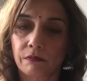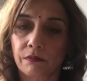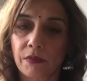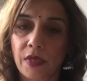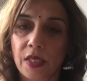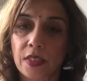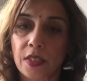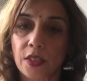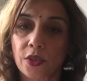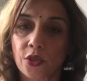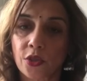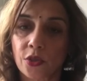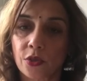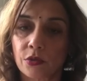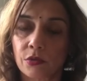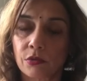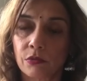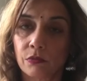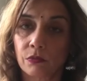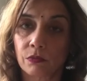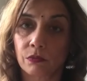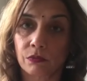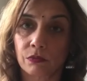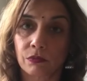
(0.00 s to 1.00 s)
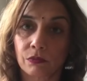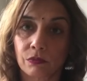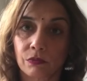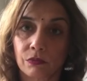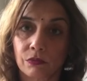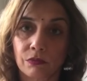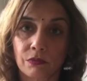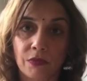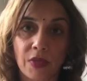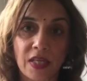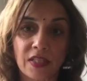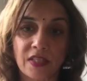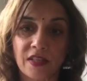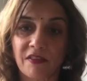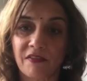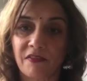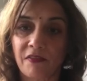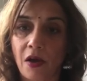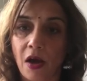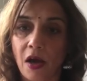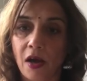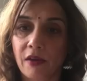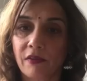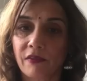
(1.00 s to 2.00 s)
Is it 2? Is it
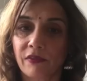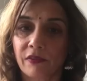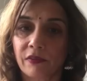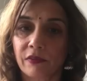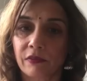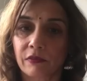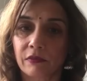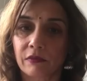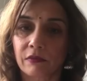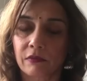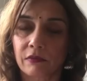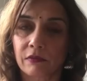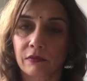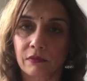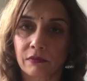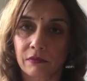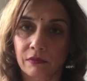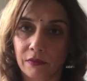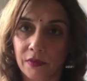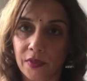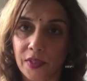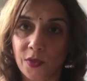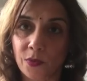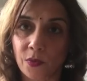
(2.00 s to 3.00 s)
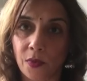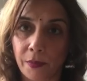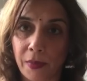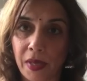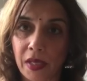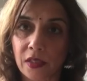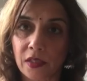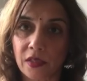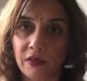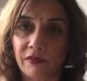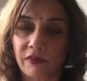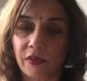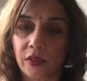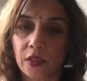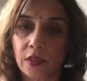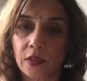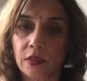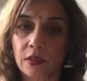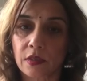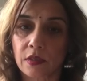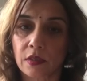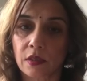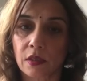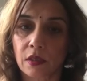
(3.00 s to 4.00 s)
5? This will make a
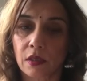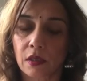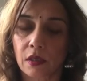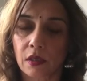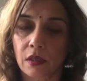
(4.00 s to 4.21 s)
difference.